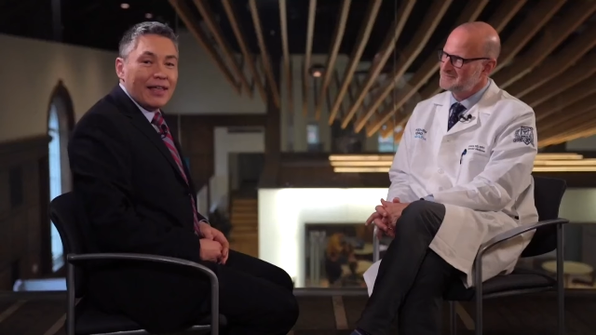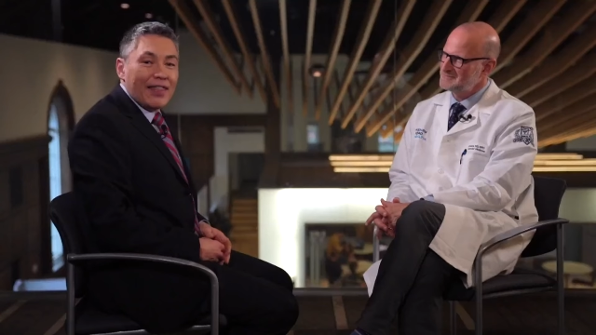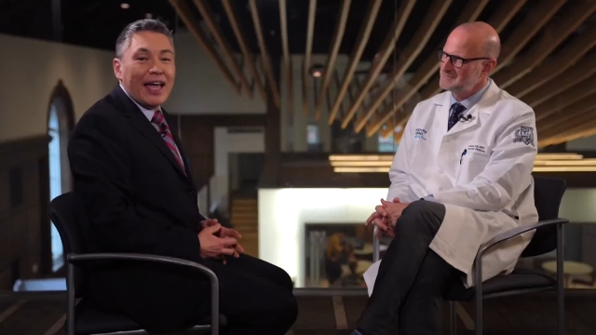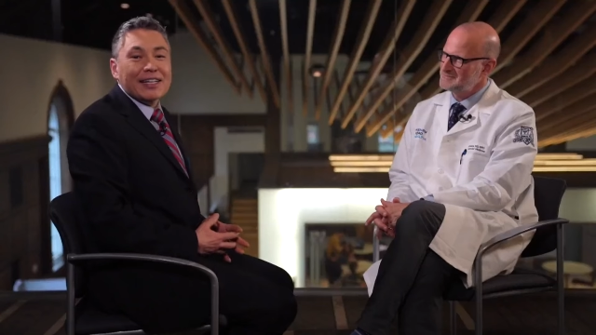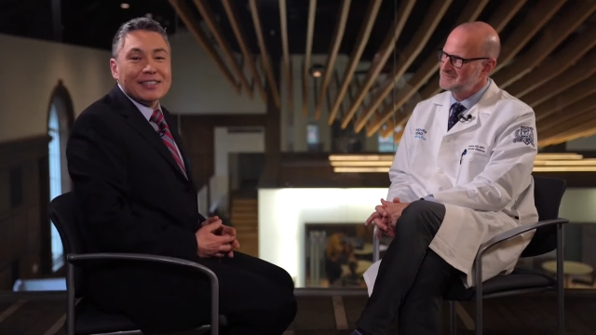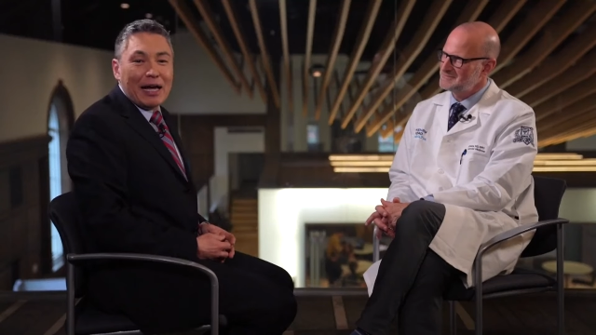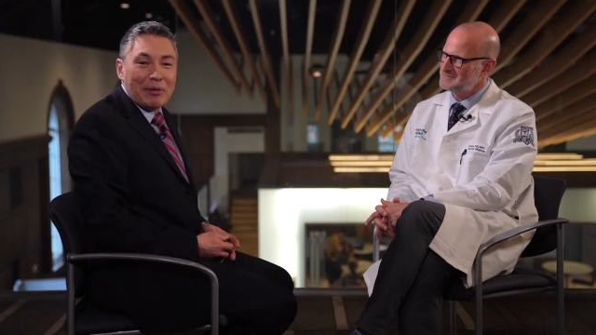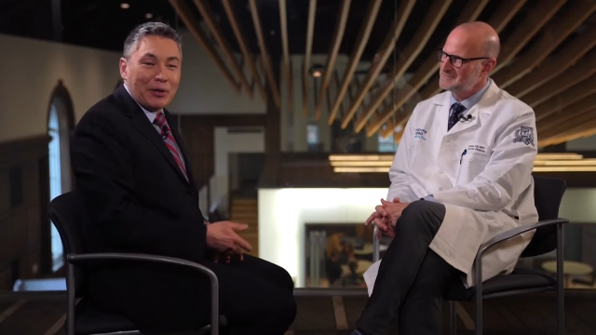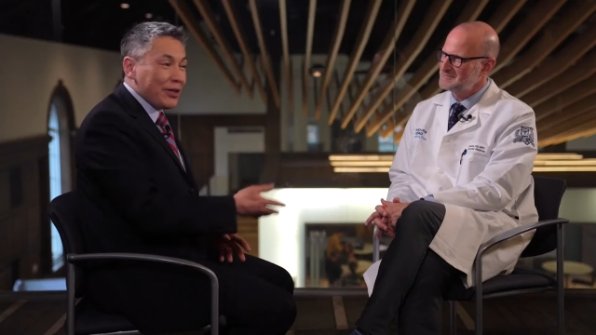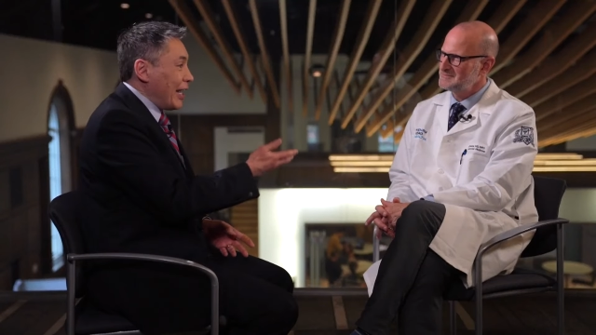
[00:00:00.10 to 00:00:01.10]
Speaker 1: Thanks. I'm
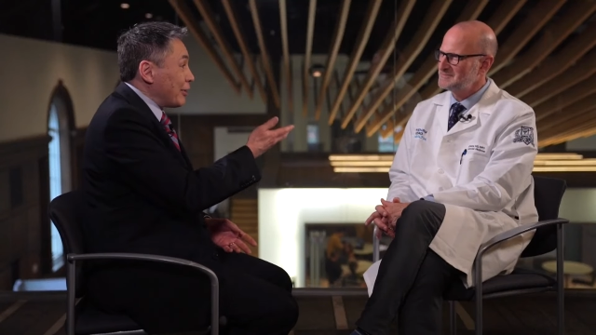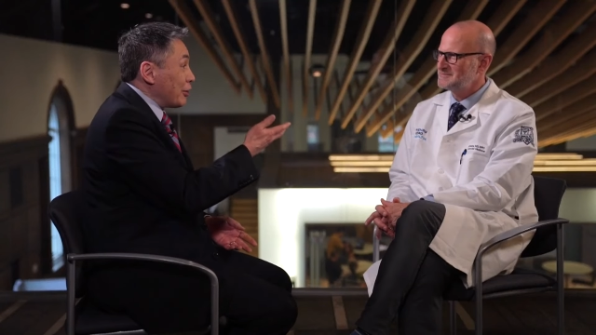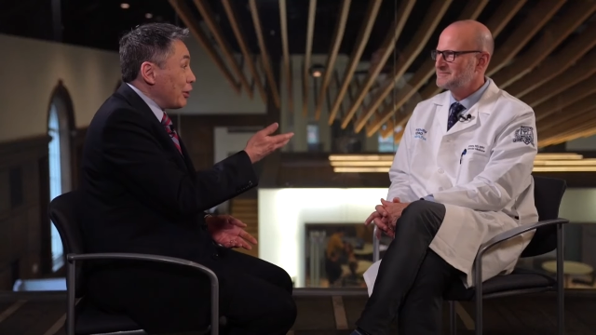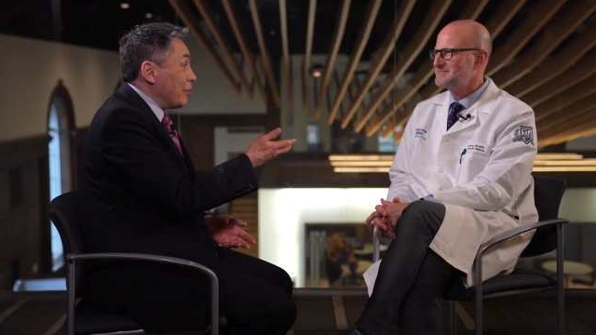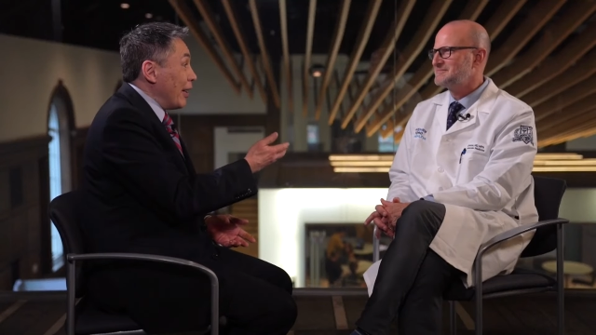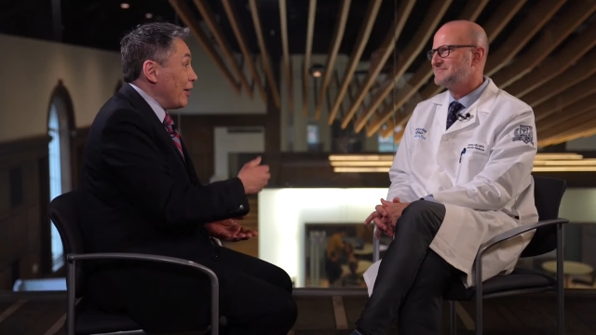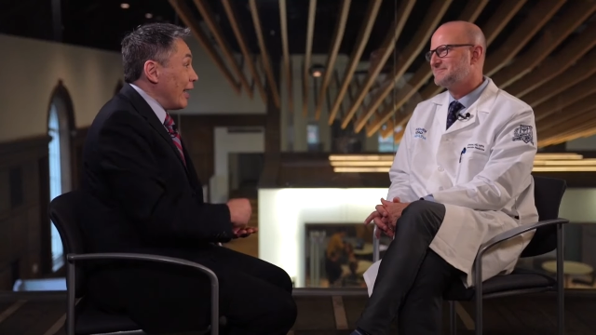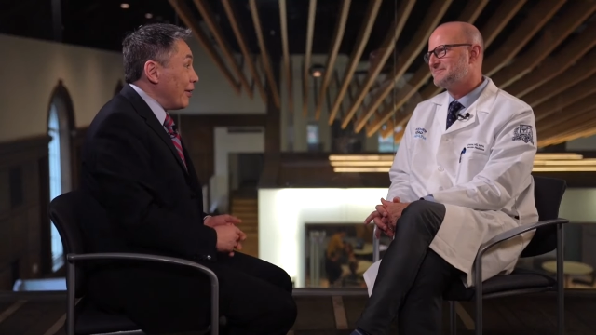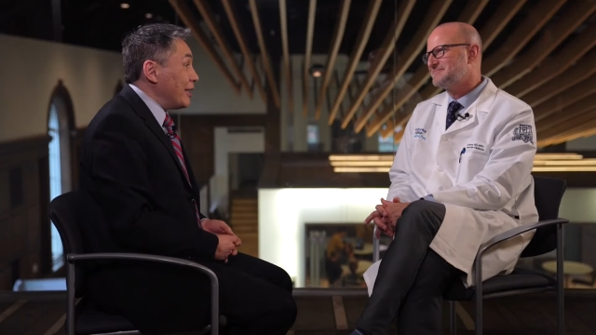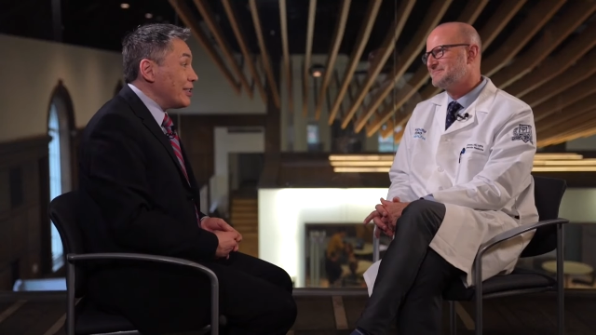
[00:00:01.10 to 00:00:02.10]
here with Dr. Herb
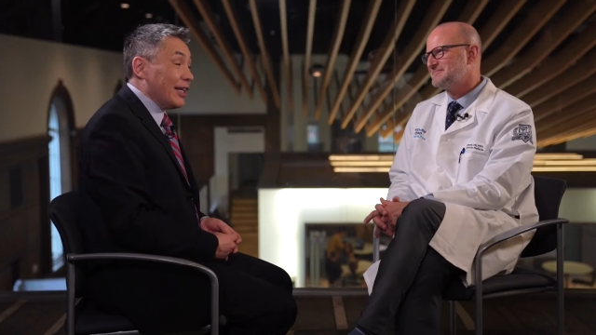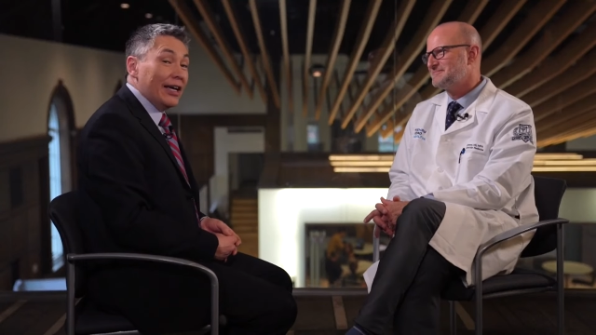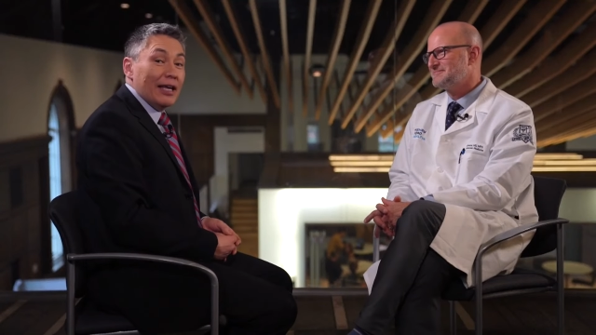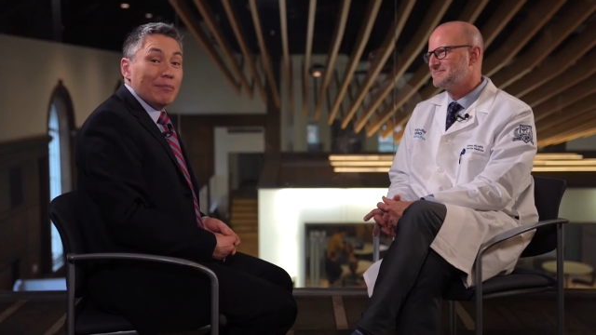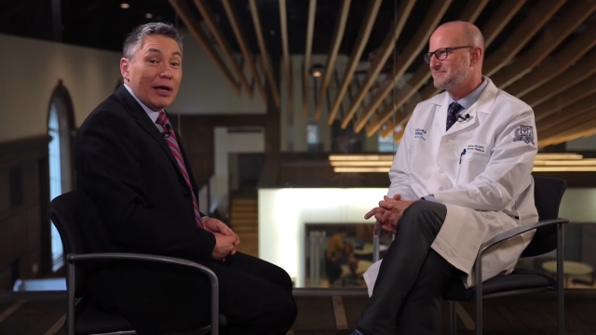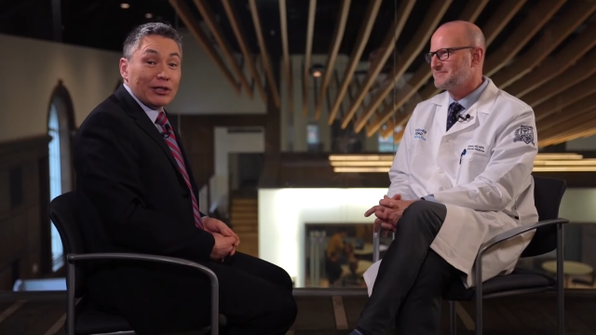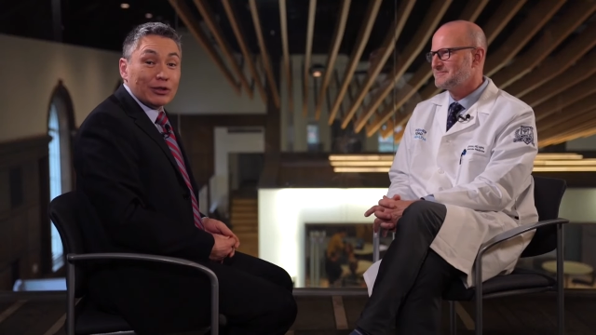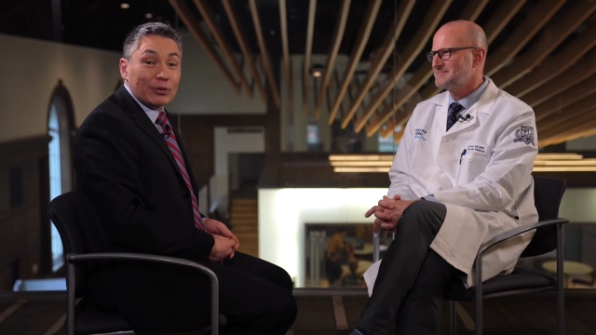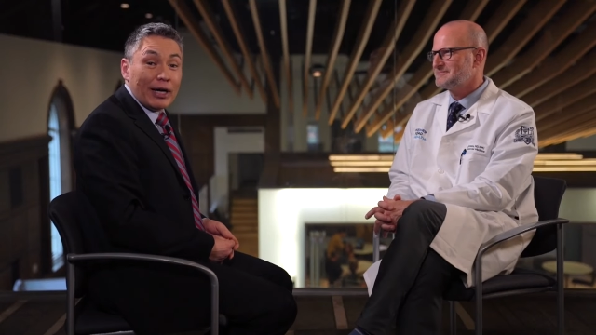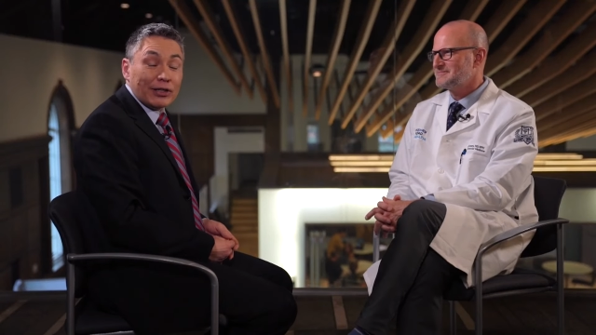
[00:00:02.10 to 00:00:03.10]
Aronow. He's the medical
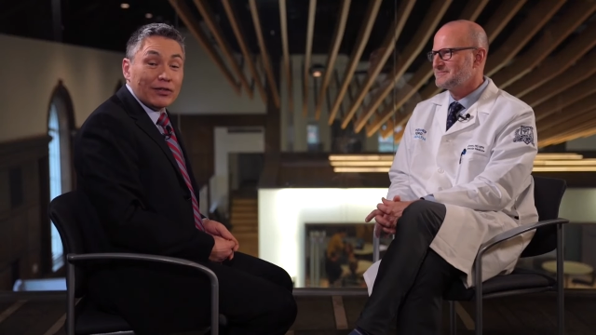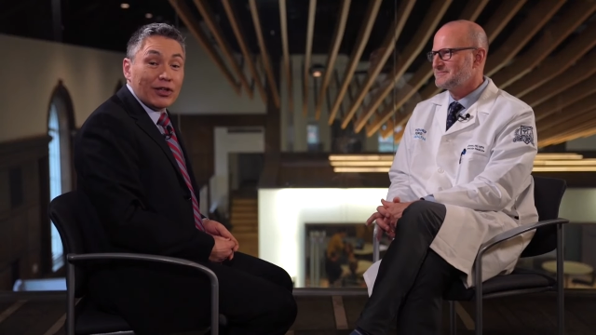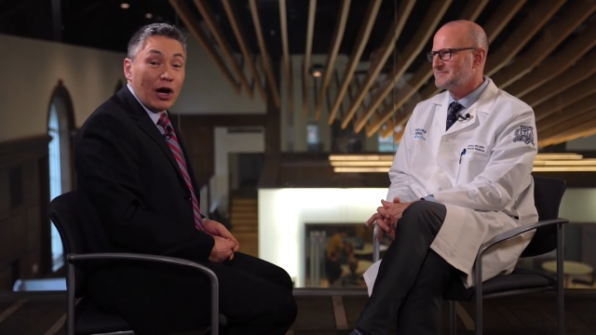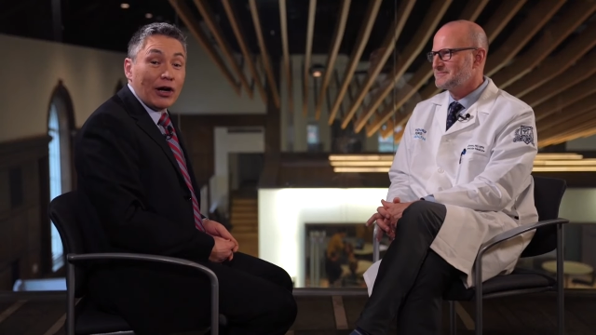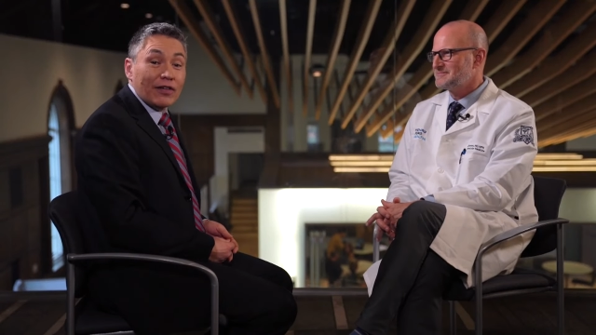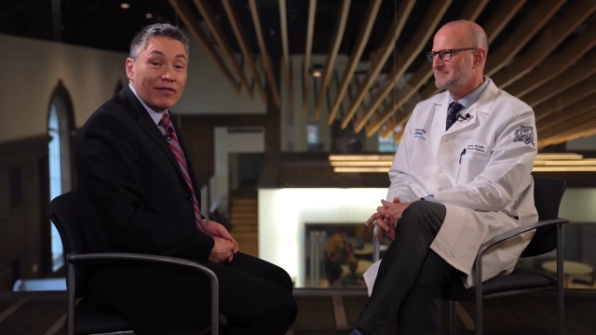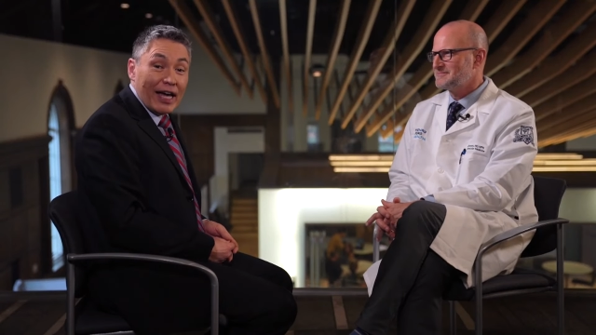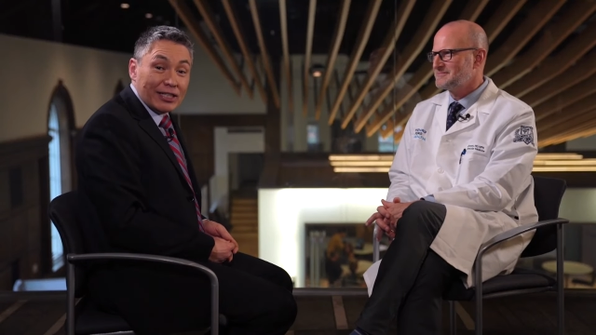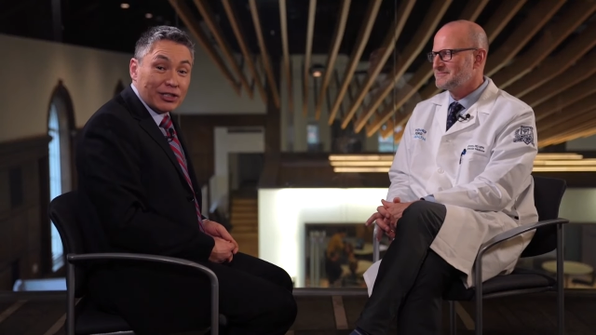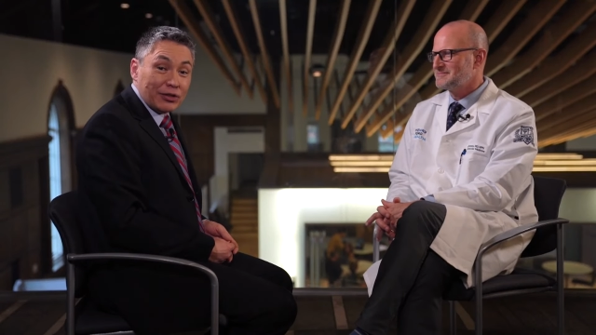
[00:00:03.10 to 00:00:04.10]
director of the Heart and
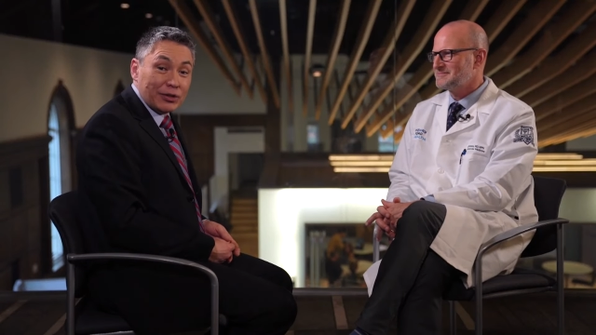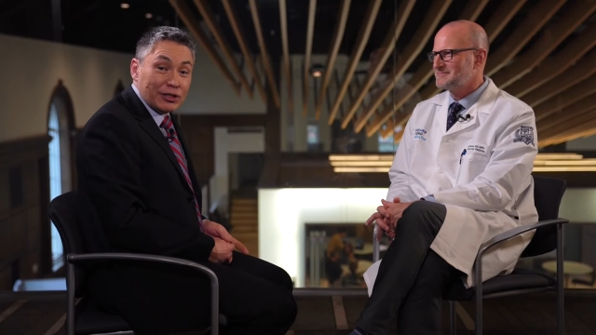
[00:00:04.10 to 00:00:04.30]
Vascular